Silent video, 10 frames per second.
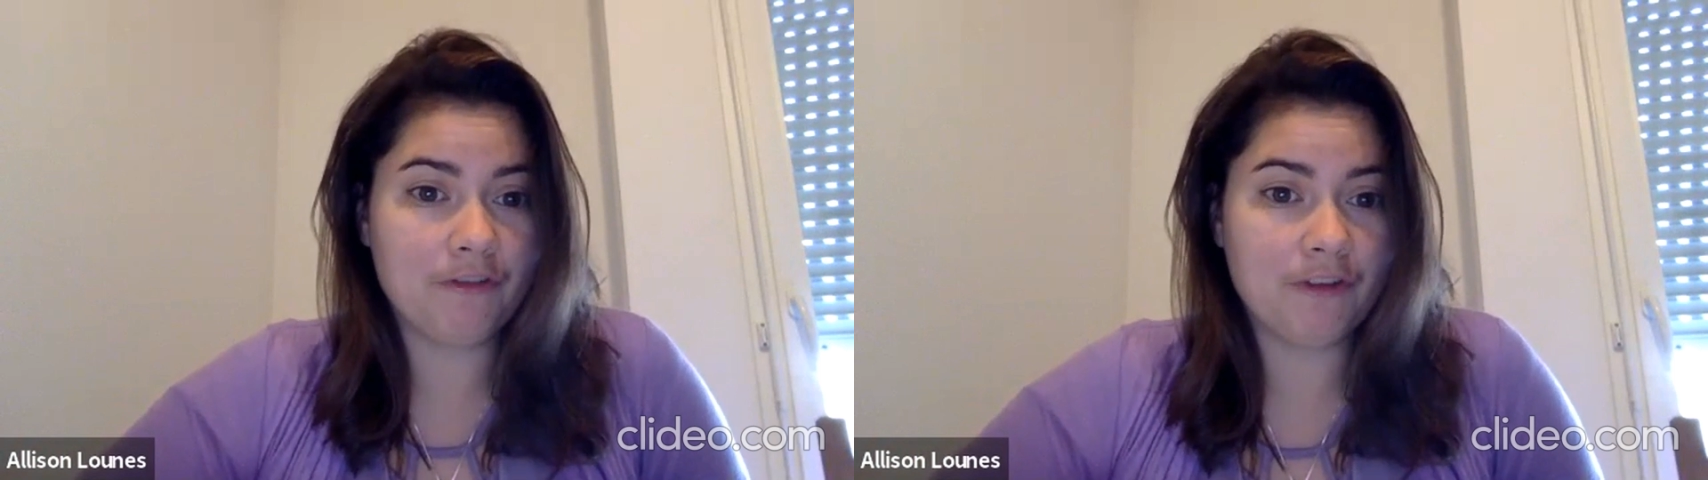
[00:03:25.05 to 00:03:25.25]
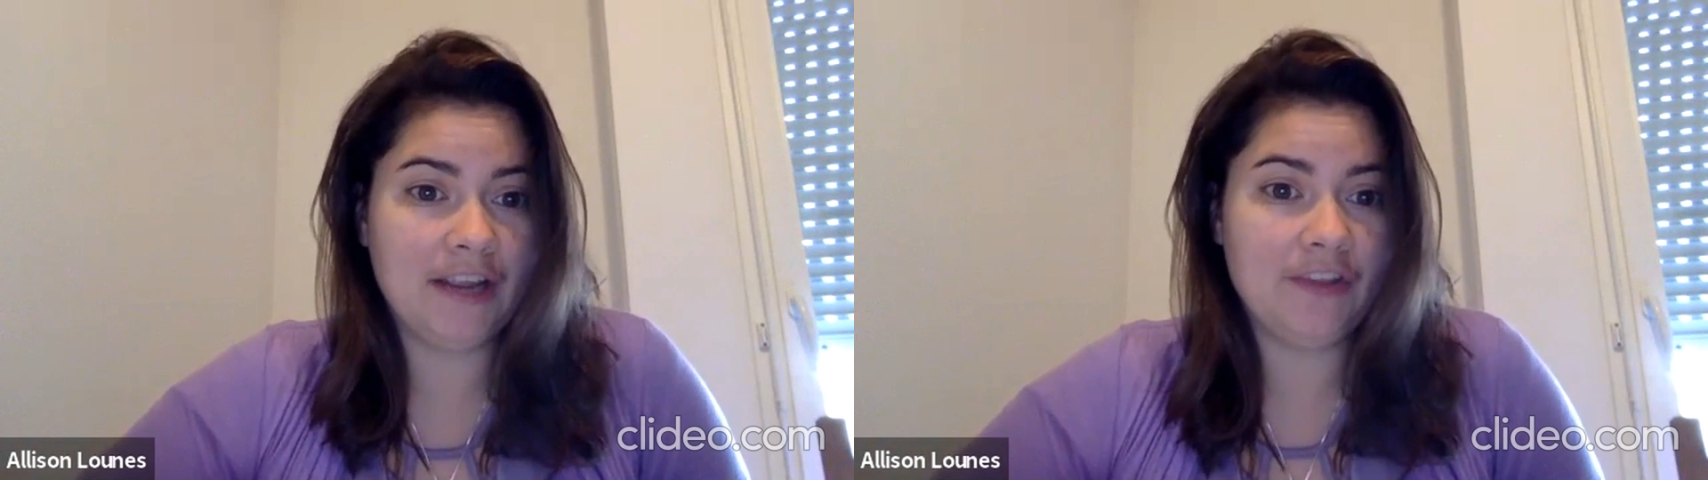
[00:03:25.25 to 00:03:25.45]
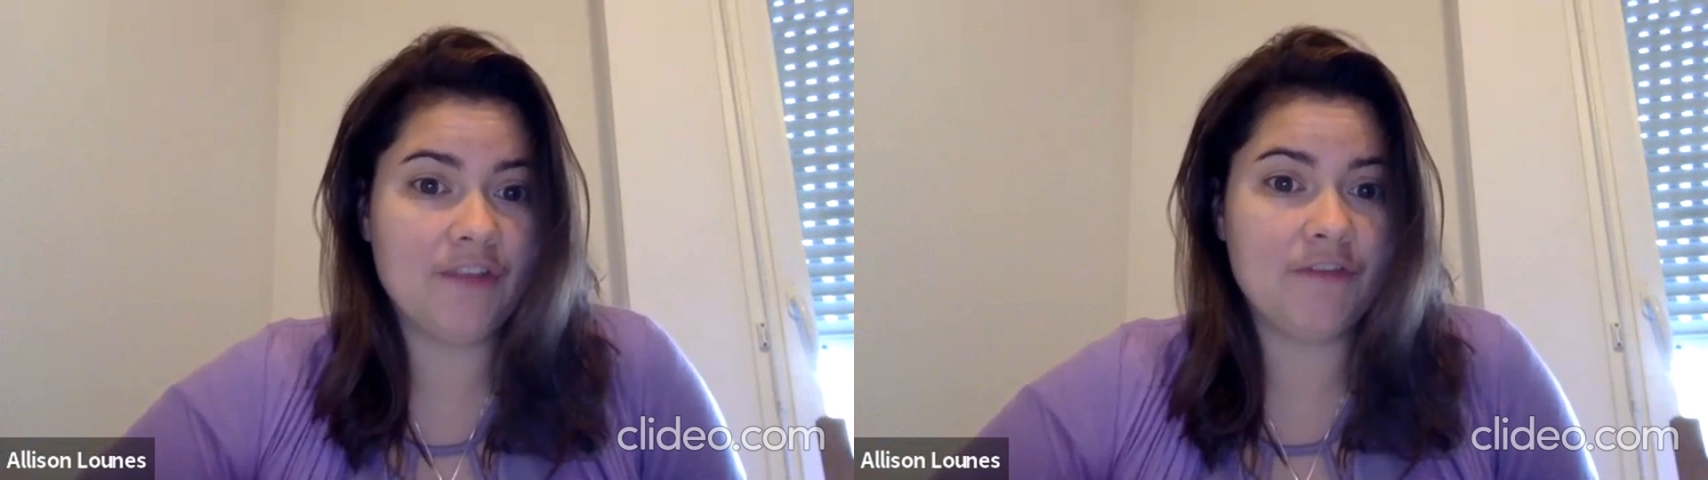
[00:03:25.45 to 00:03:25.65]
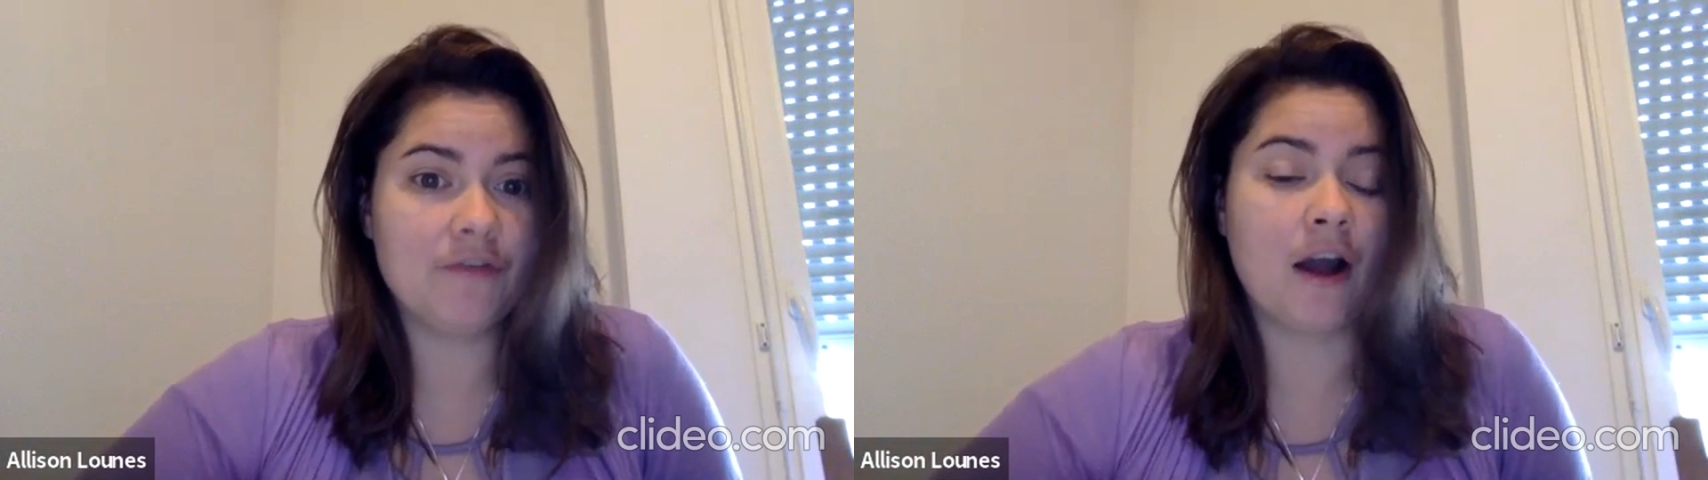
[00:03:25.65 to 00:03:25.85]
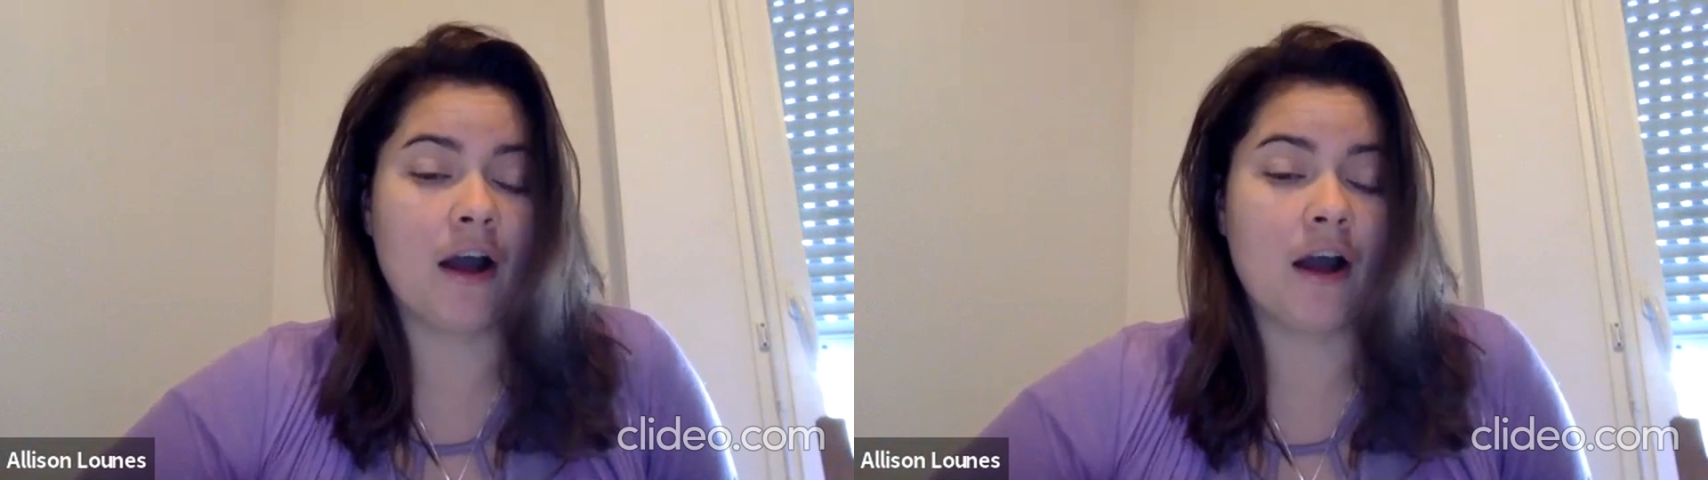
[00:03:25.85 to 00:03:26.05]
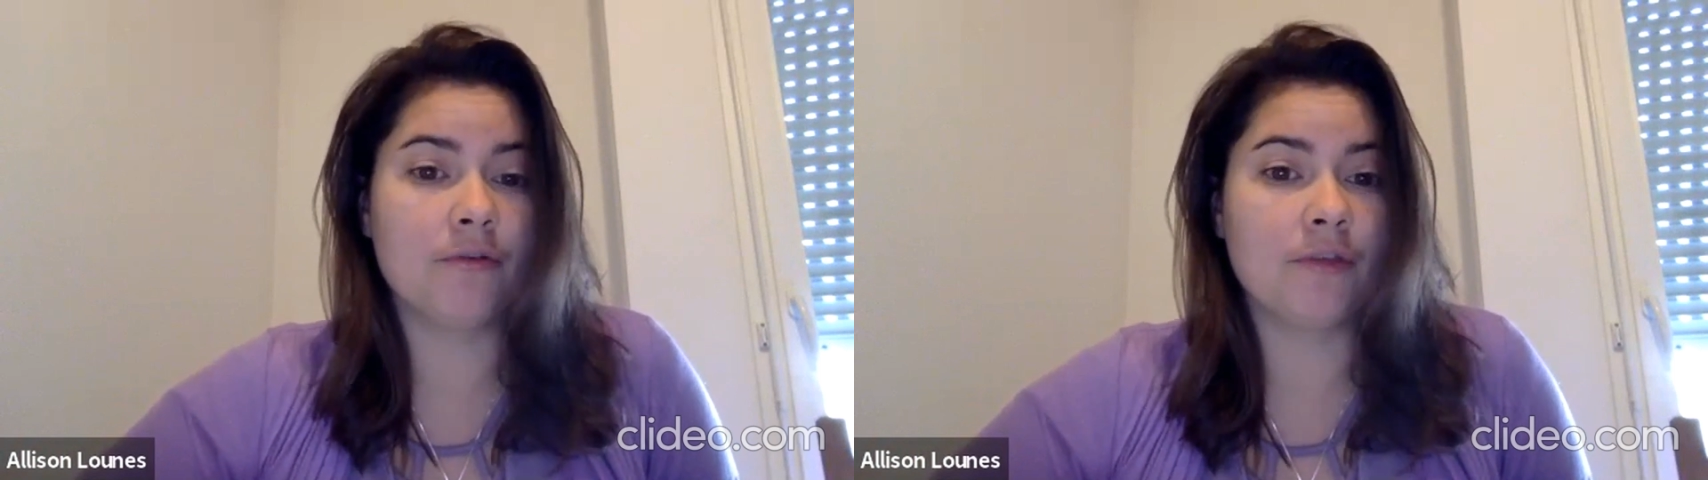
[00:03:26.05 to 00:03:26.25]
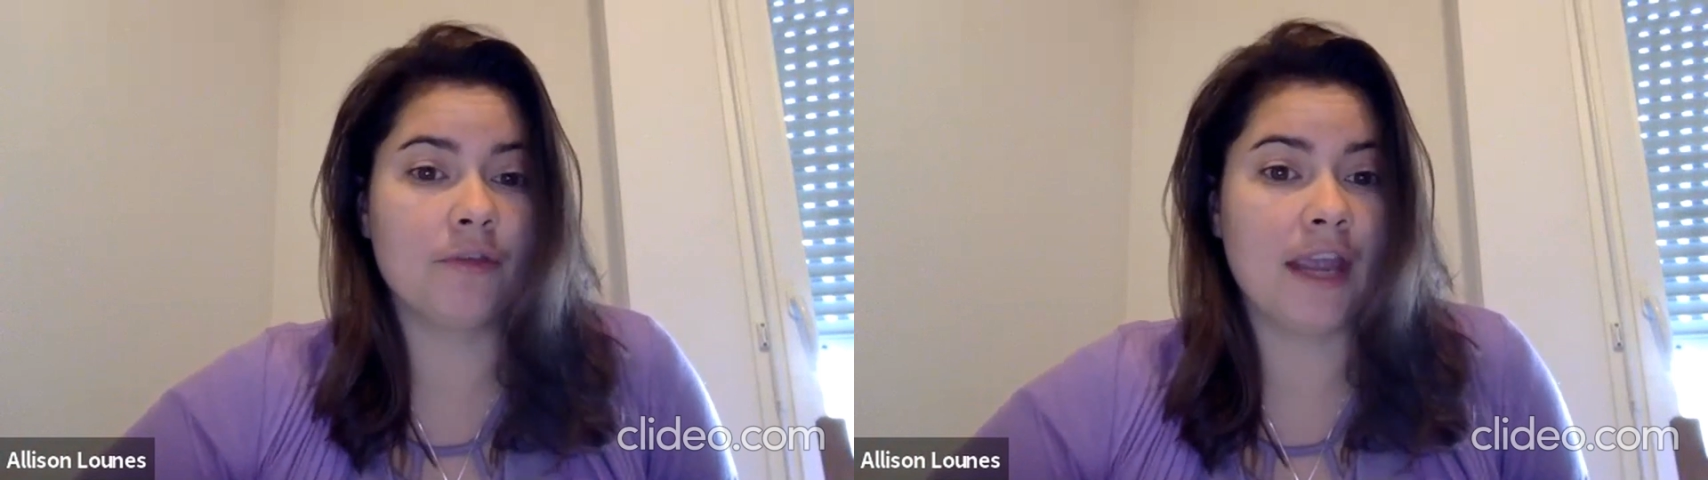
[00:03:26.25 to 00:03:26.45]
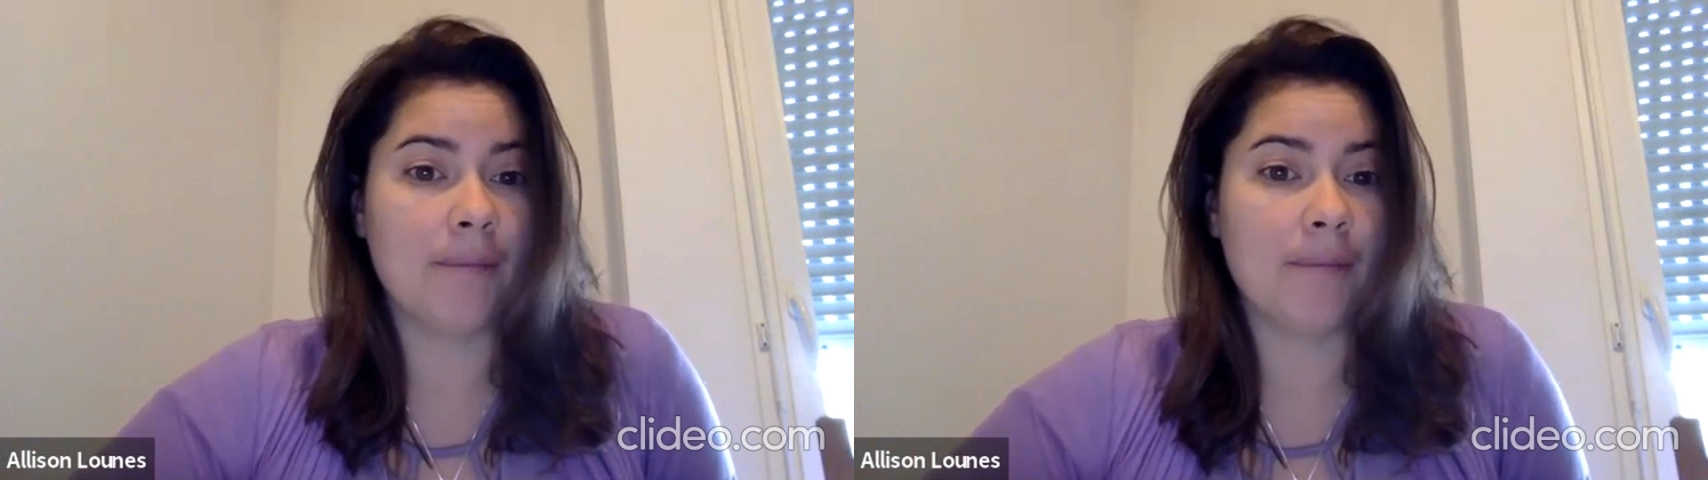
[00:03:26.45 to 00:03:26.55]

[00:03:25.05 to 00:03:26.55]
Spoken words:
France if you've gone through the